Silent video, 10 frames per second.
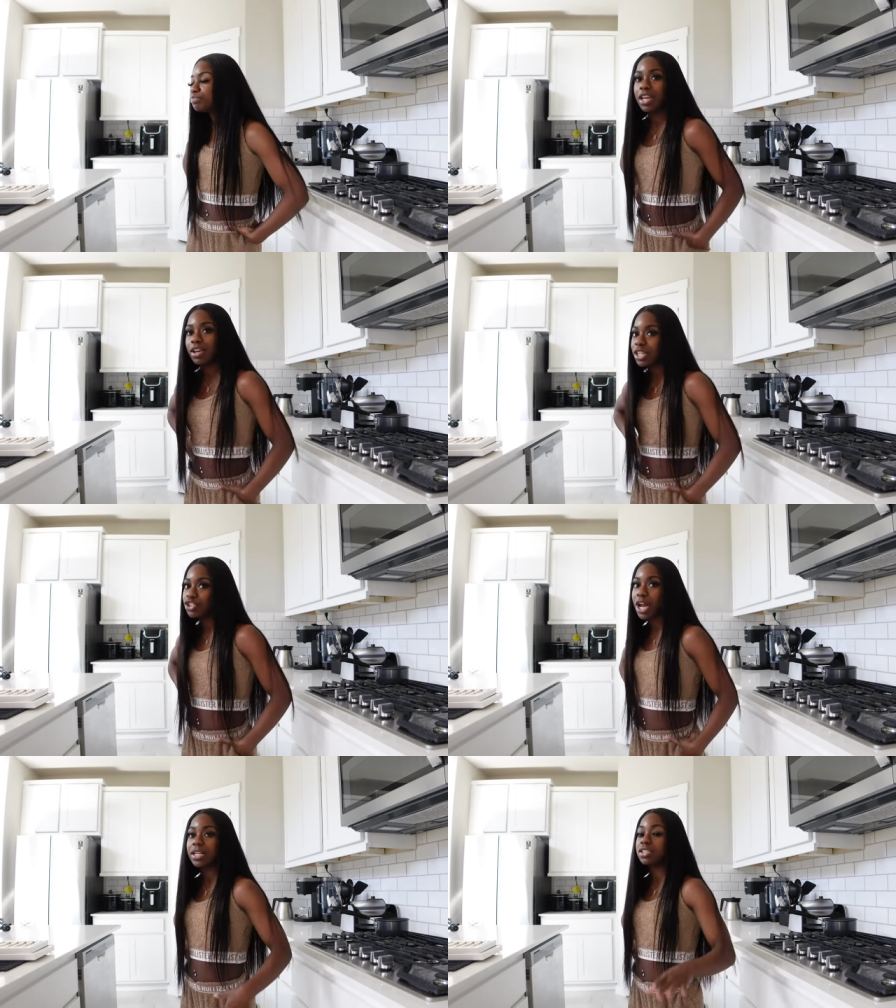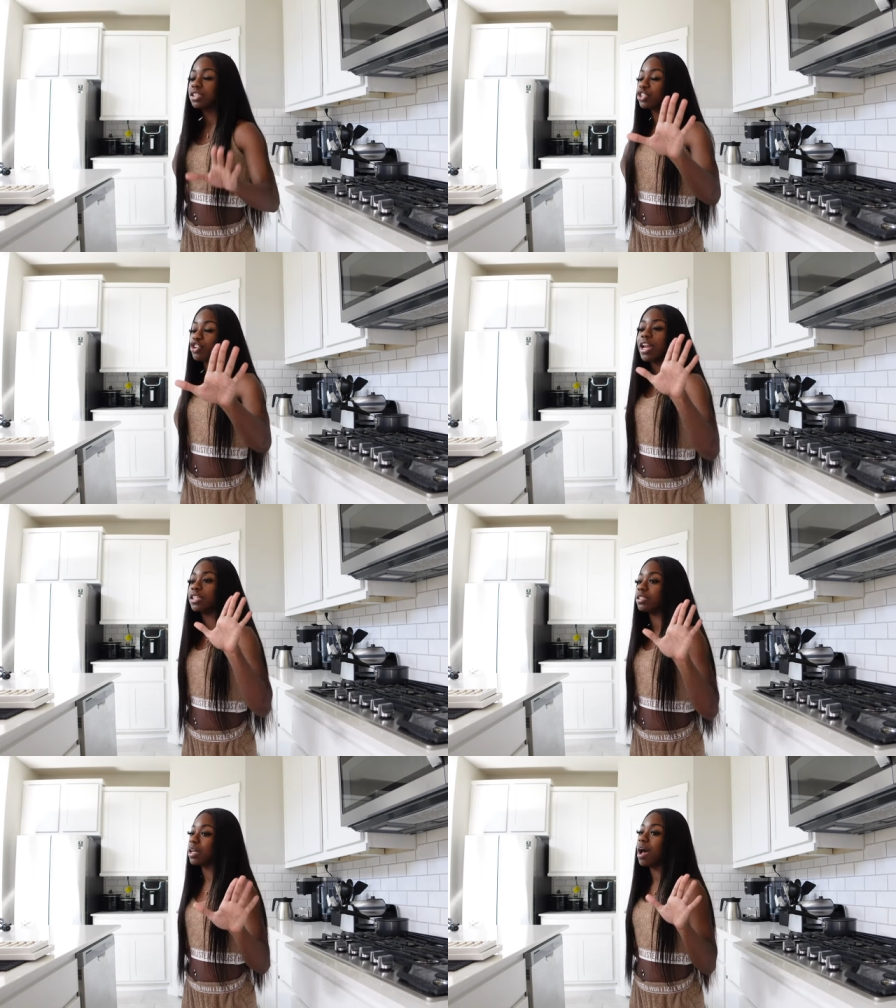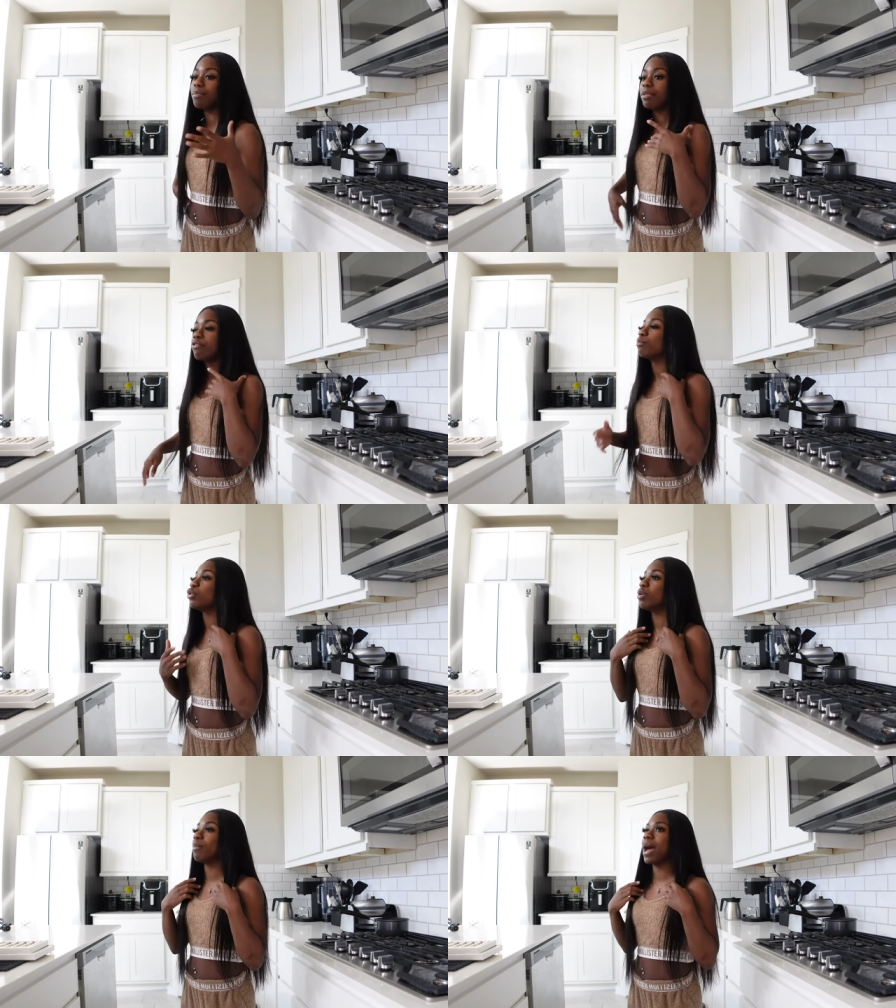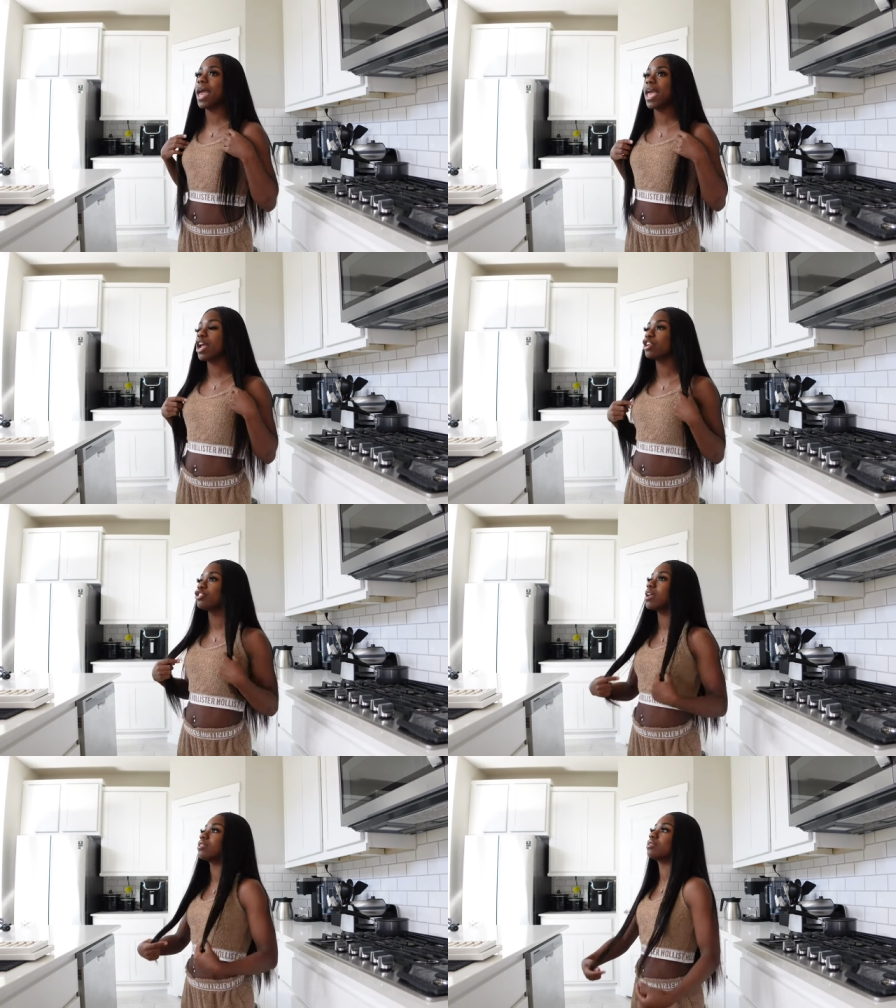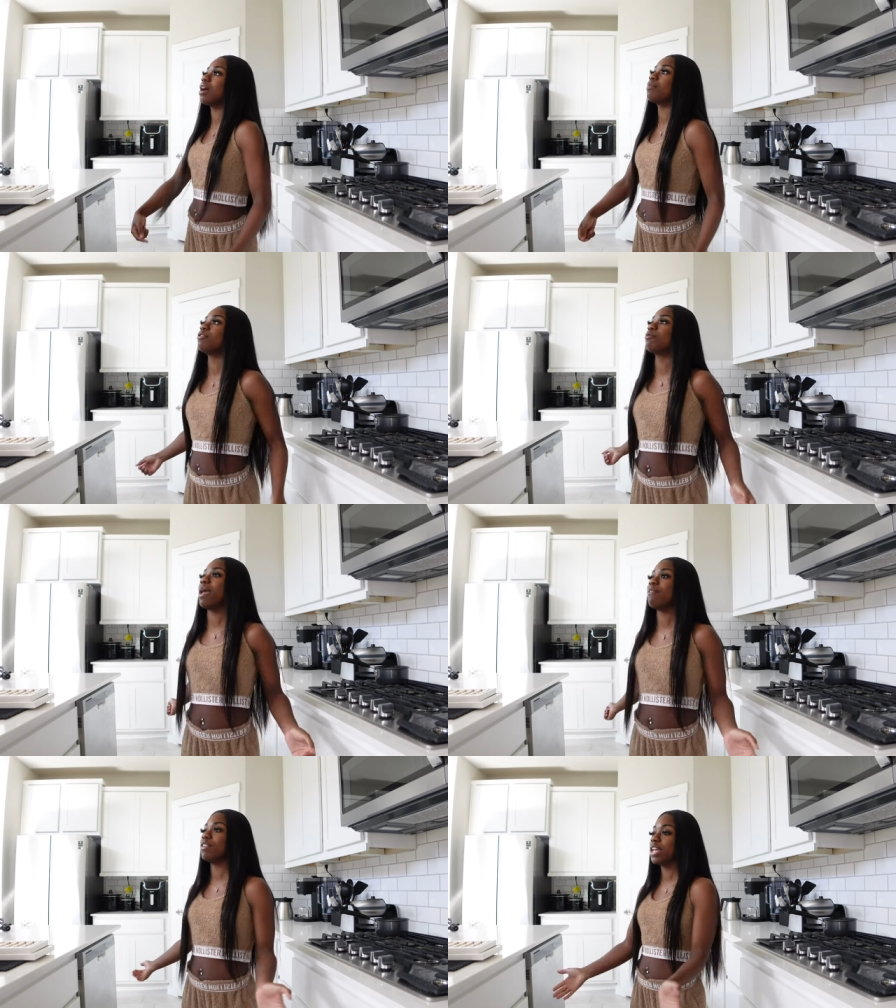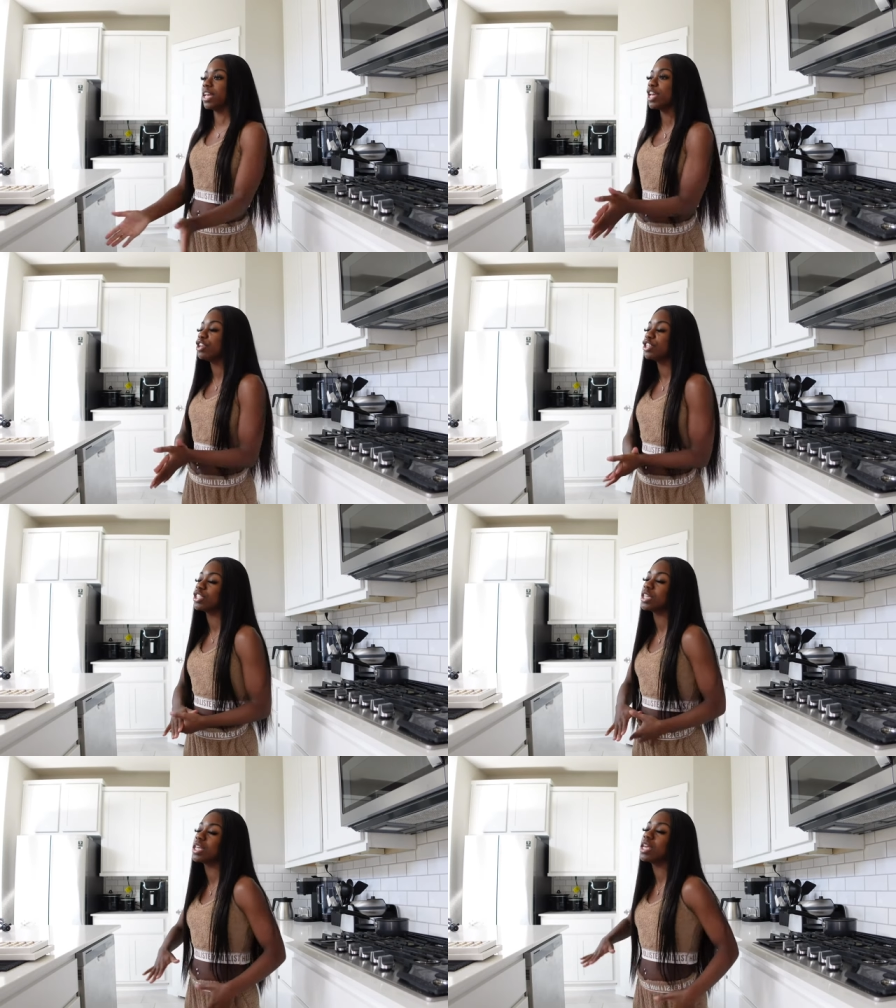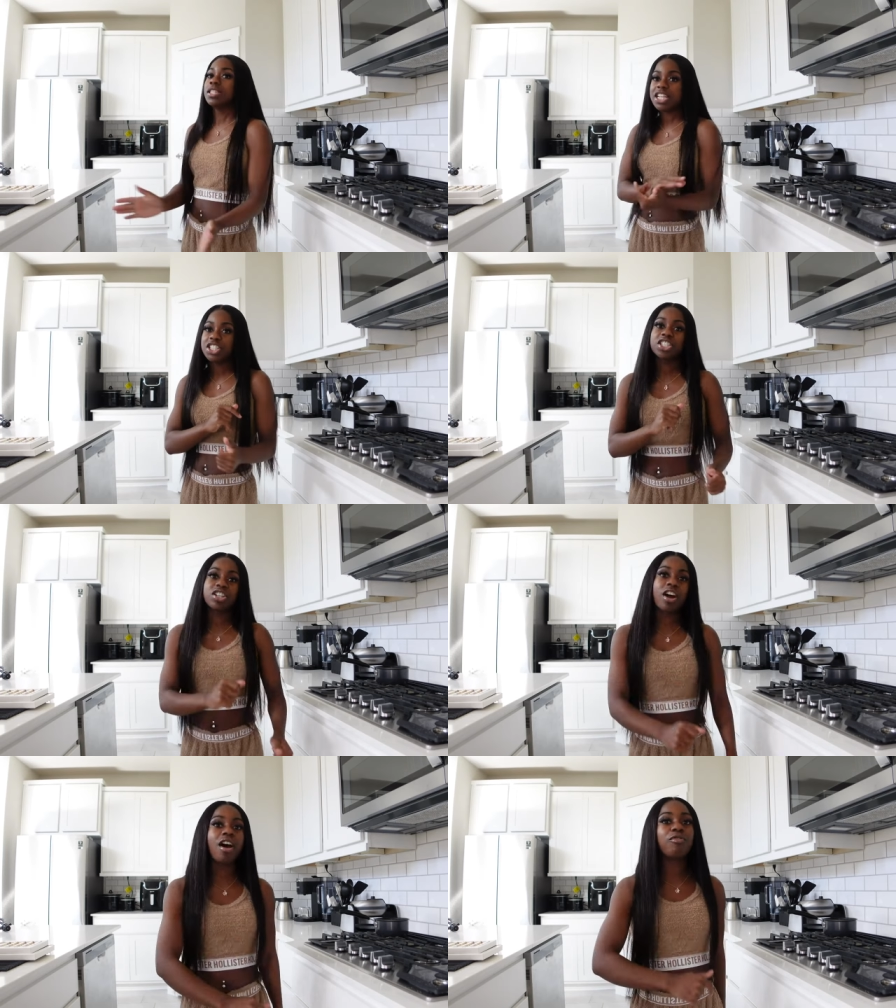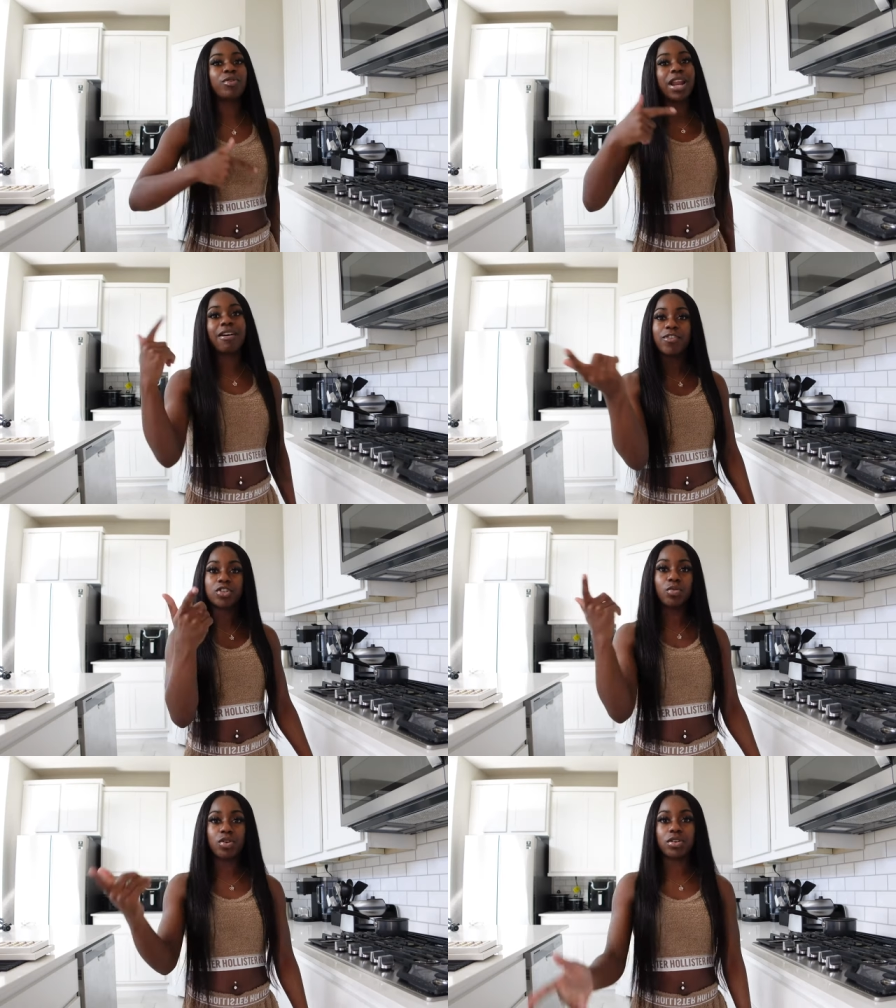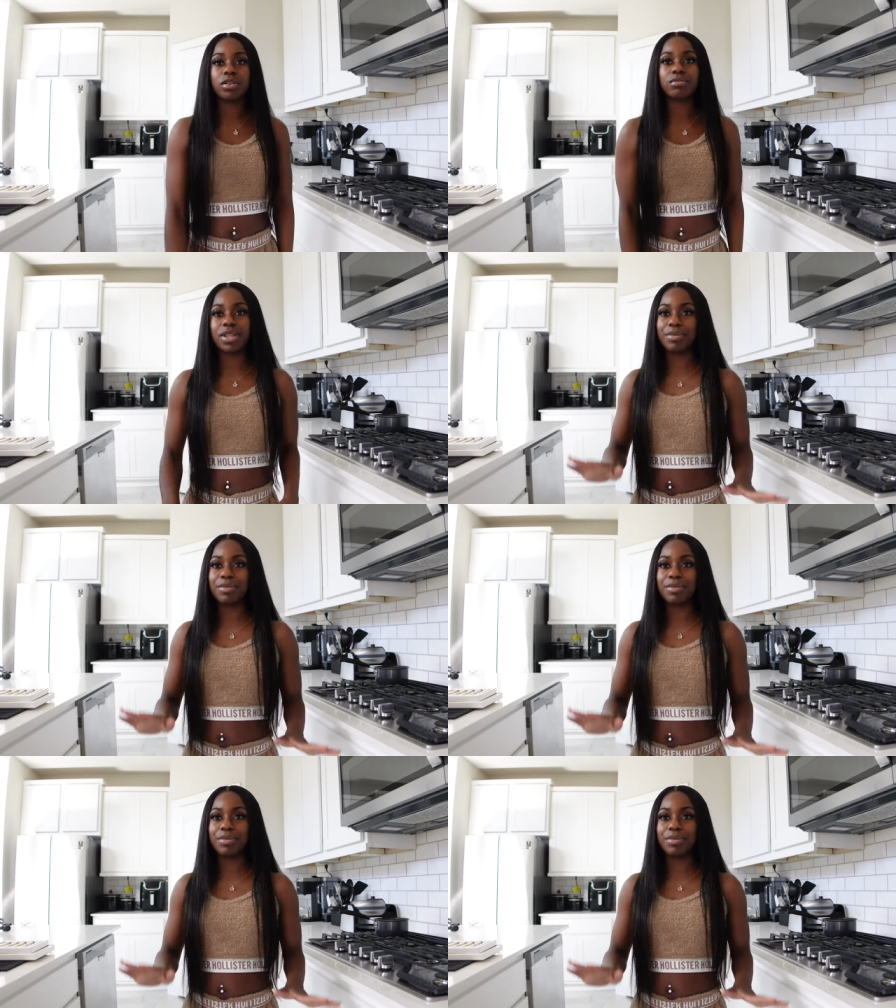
Literally, tried to, tried to stop me from doing my hair, tried to stop me from having an energy. Let's just start off when I first woke up.